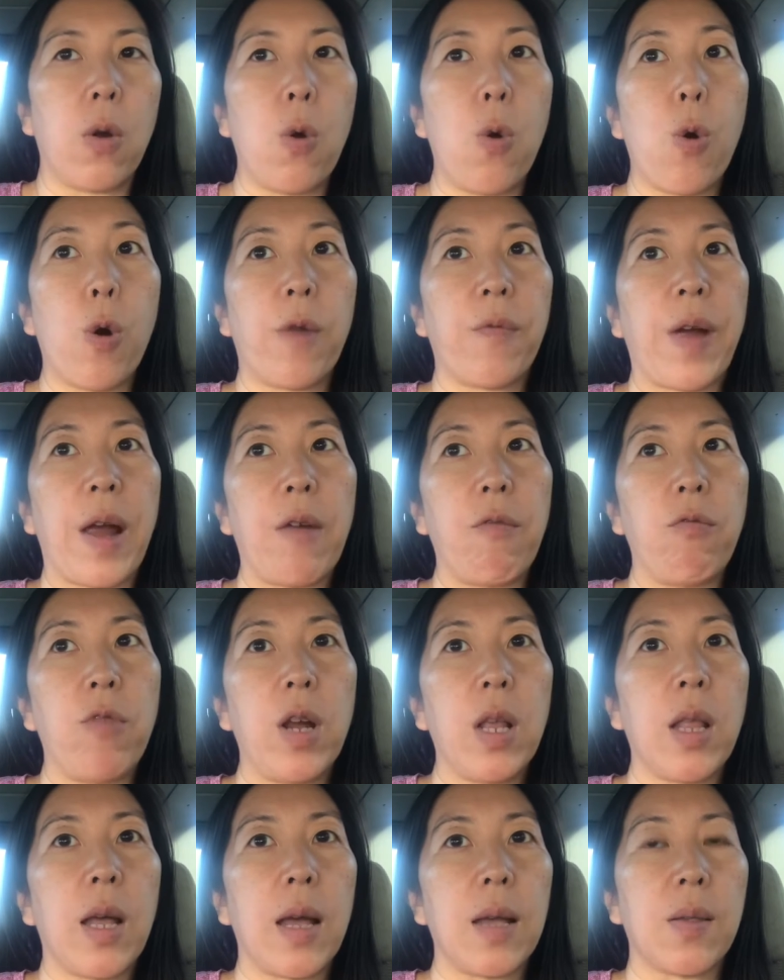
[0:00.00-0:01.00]
Or if I
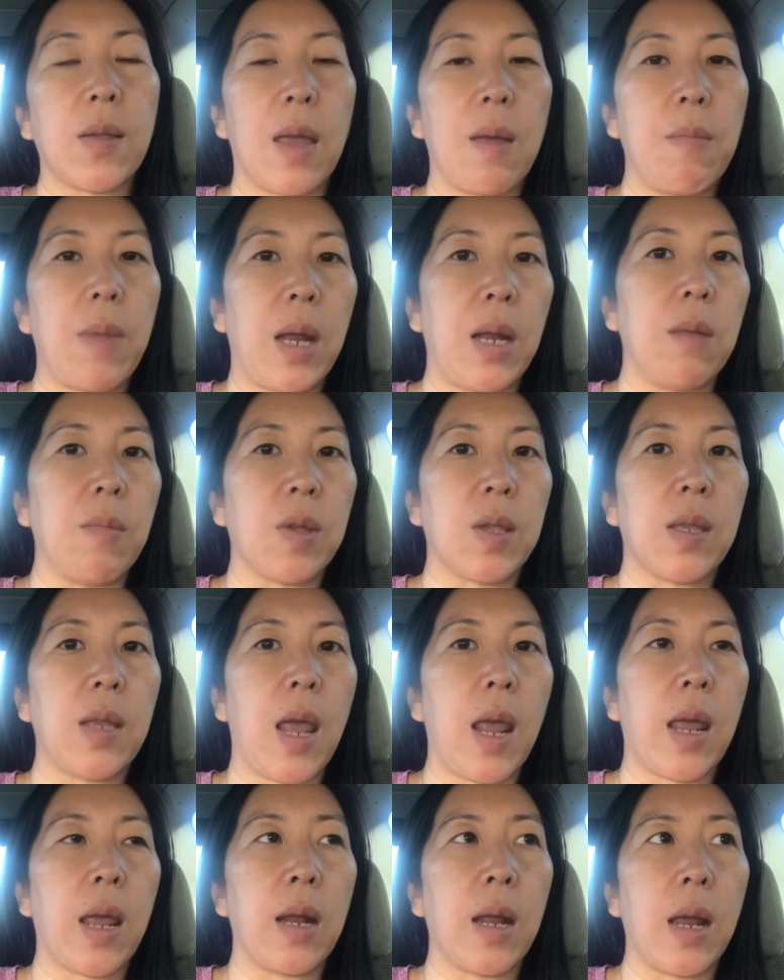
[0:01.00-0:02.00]
realized I made a
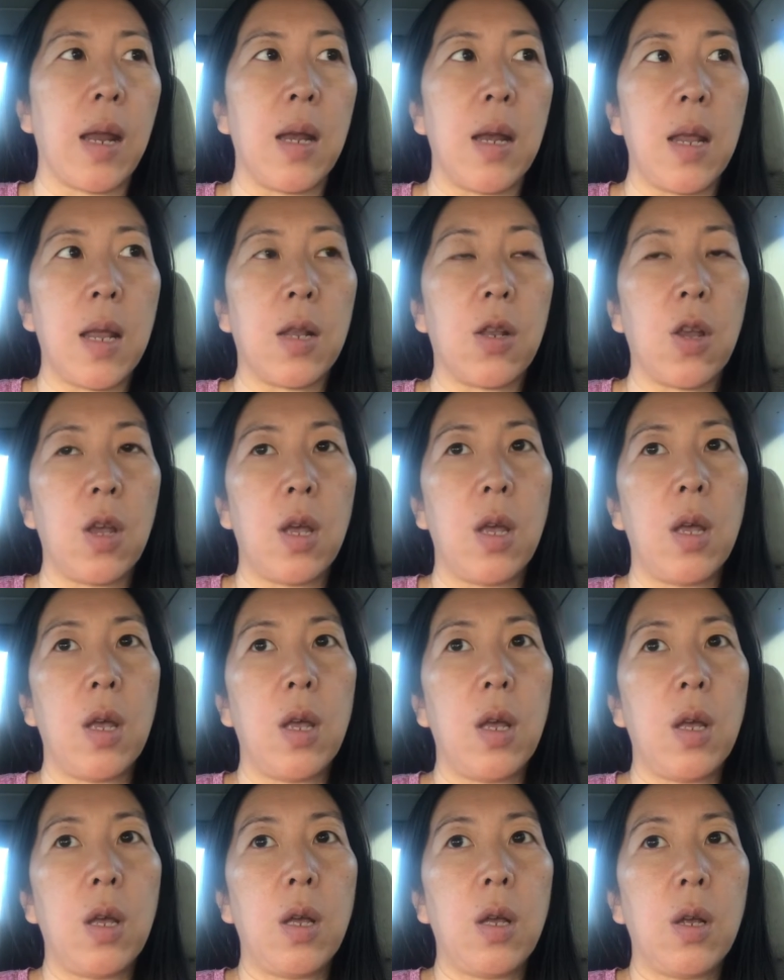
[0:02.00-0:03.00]
mistake and I knit
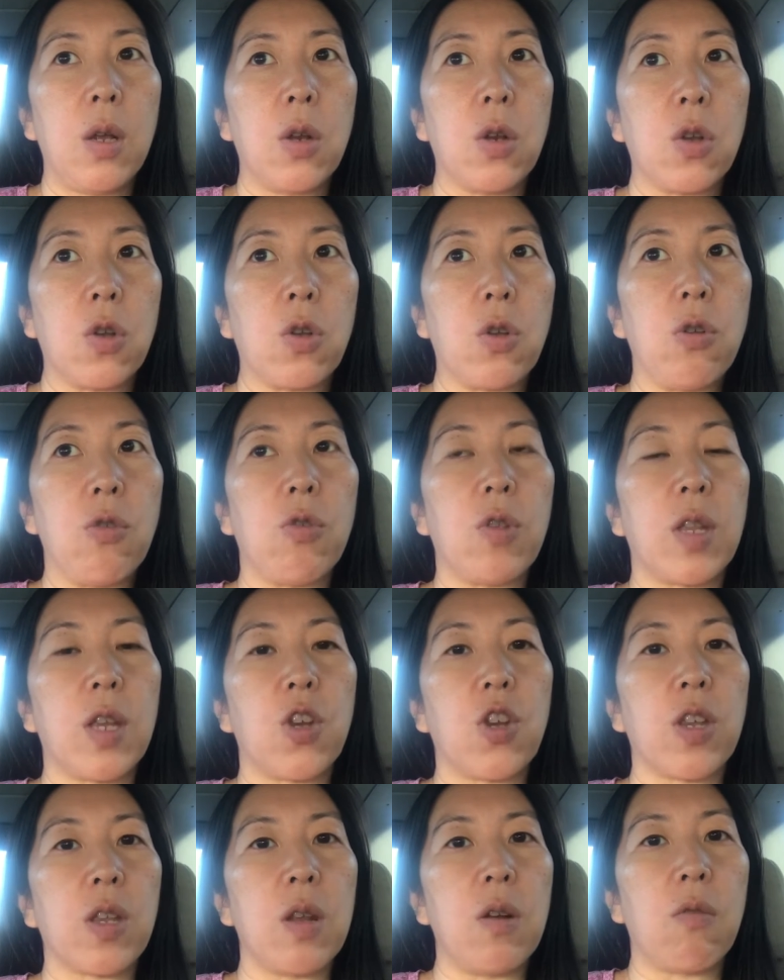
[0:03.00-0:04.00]
2
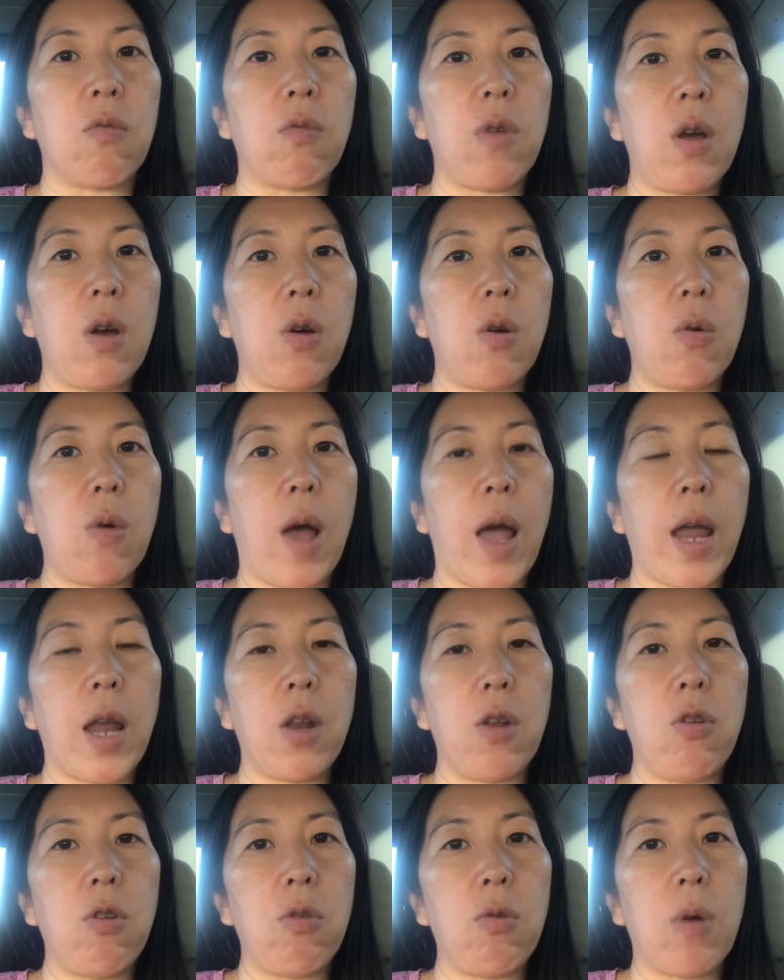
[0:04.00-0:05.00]
stitches in a row, I
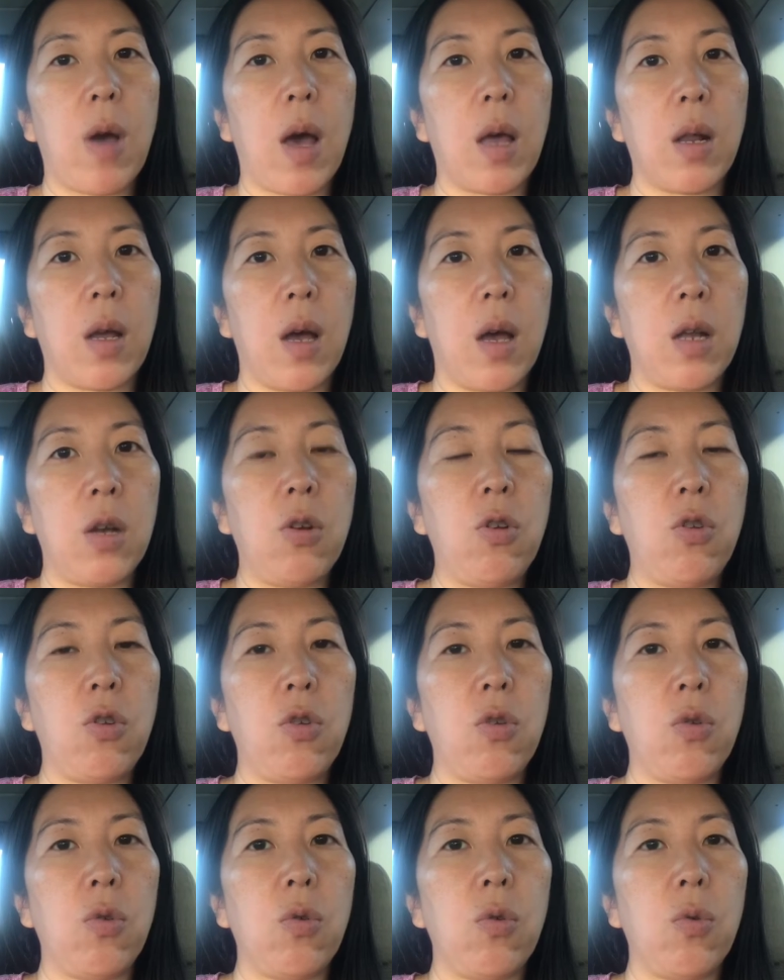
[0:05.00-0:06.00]
knew how to
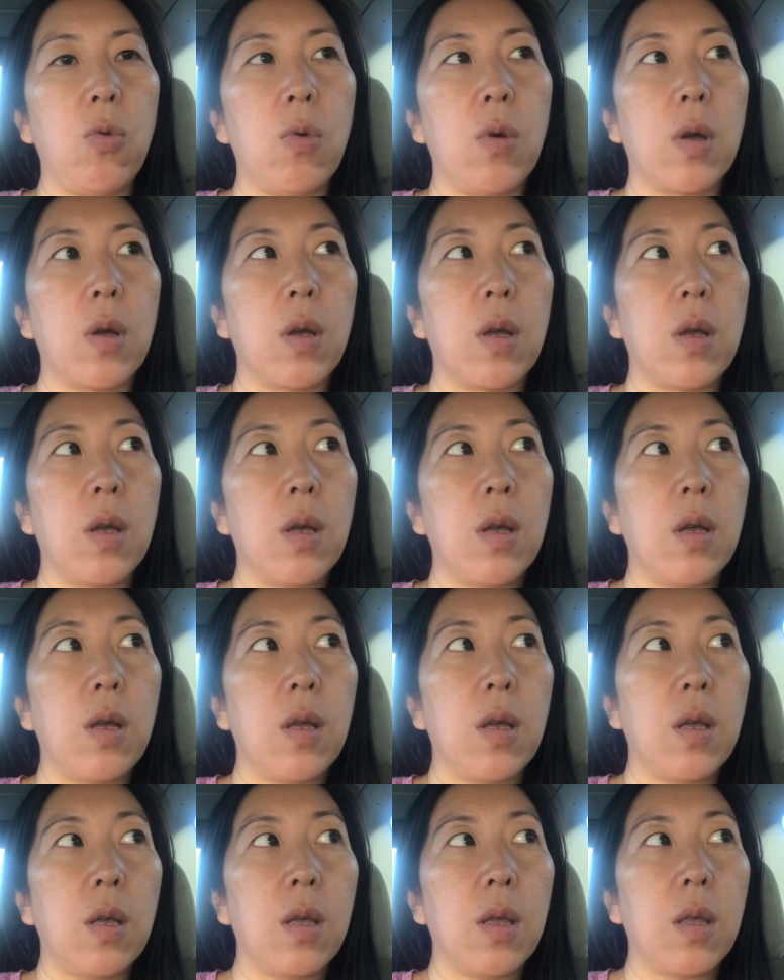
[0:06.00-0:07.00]
undo
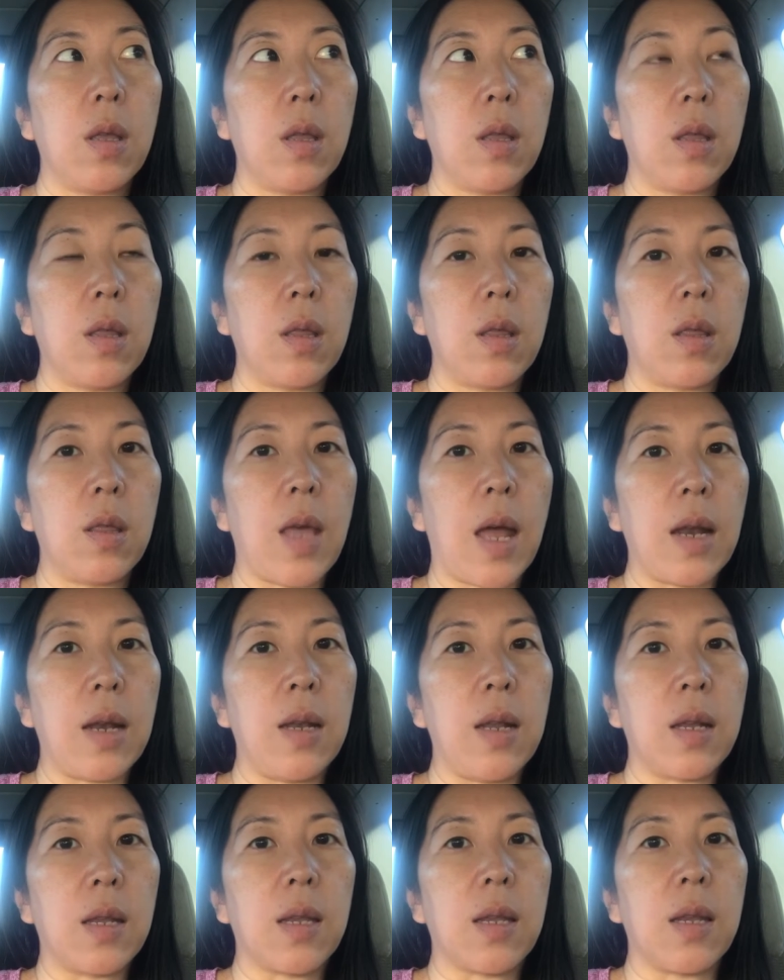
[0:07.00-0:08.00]
that
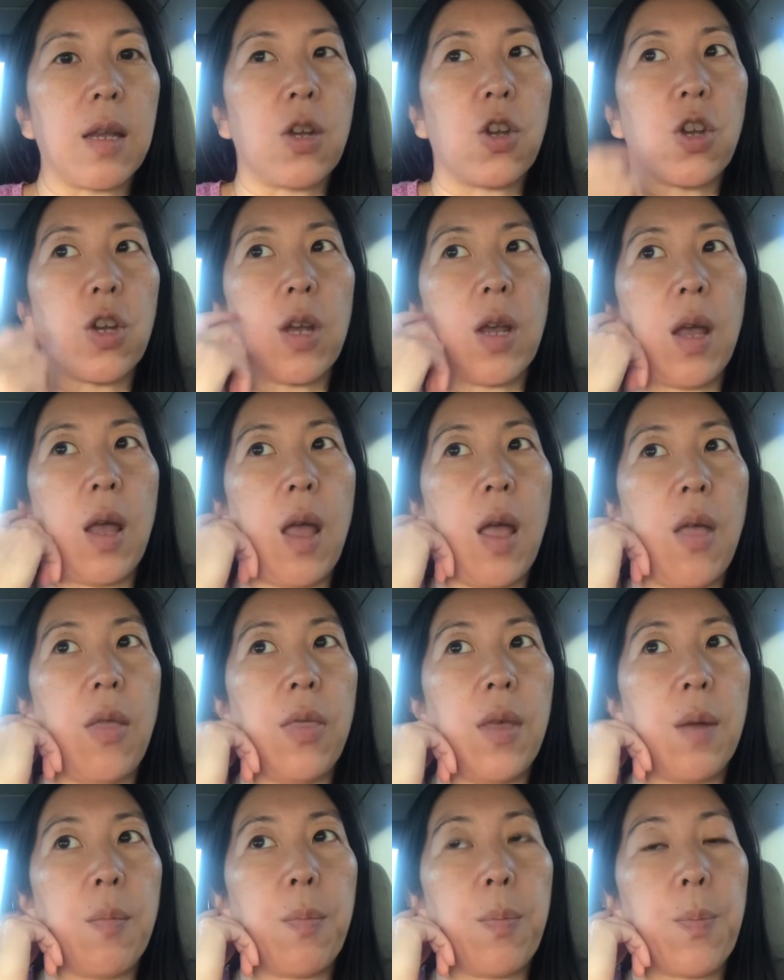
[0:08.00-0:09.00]
knit stitch
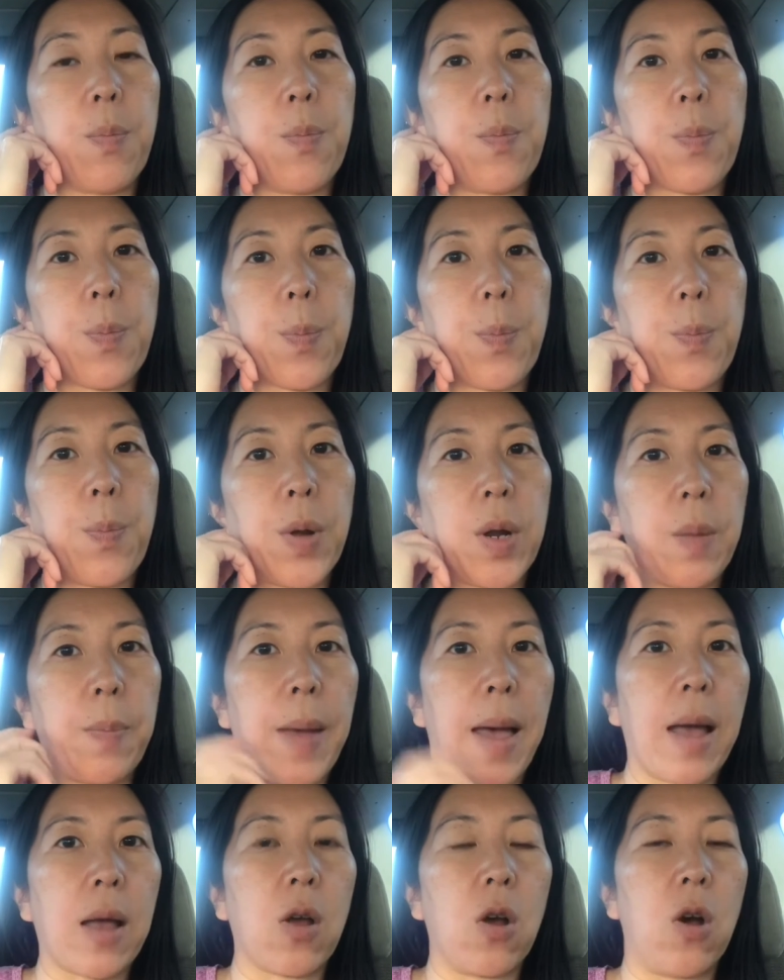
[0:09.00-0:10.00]
and then put it
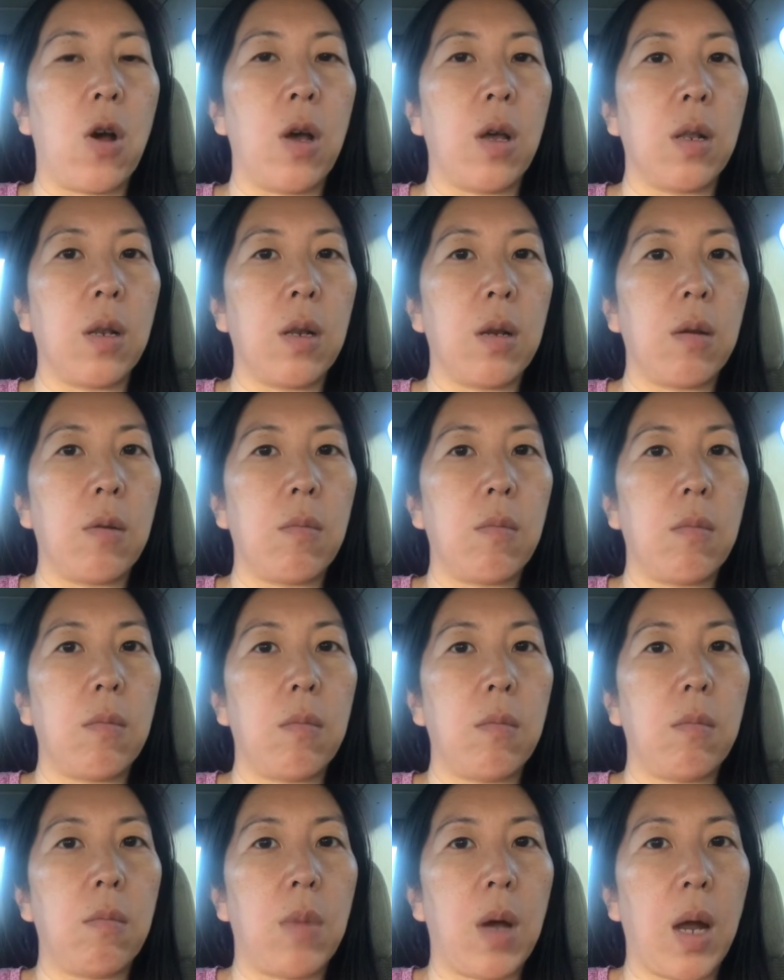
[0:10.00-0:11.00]
back on
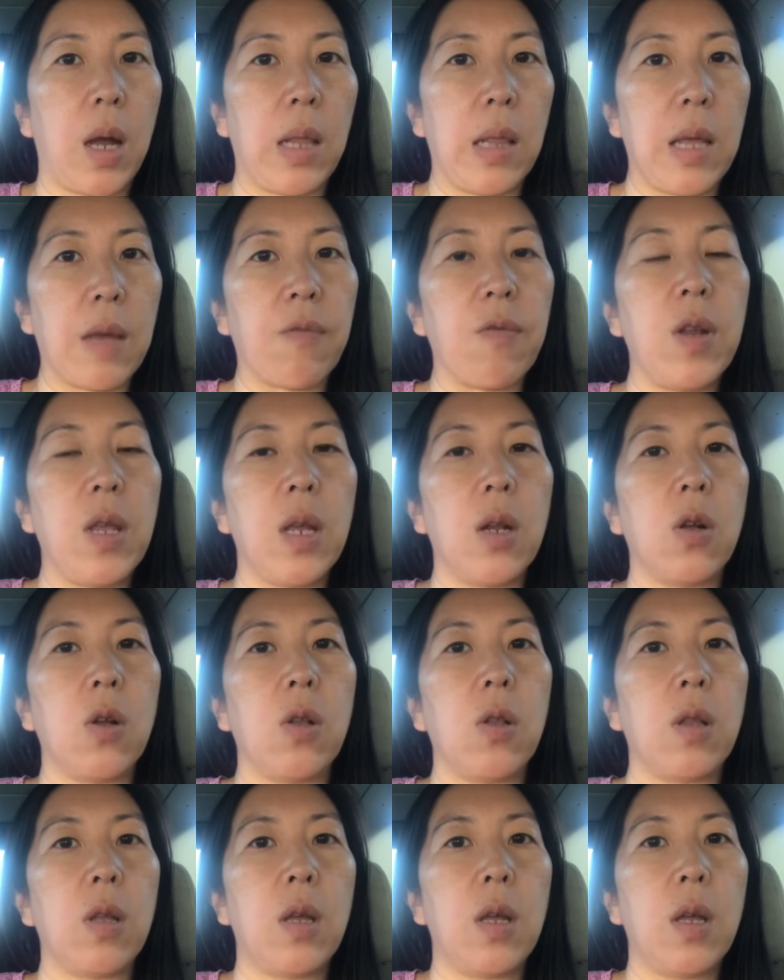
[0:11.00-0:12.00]
my left needle